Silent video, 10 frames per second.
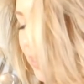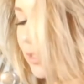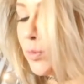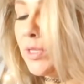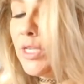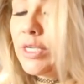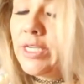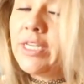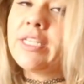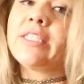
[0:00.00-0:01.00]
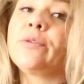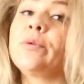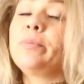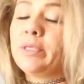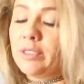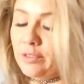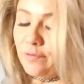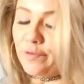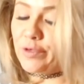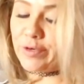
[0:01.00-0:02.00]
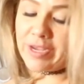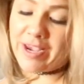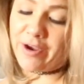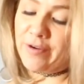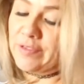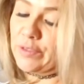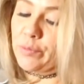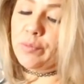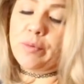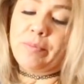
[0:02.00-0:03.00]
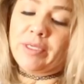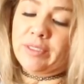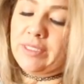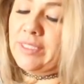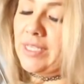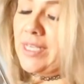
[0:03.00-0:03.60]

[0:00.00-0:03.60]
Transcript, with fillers: It's really good and it's a rebuilder for your hair. So it rebuilds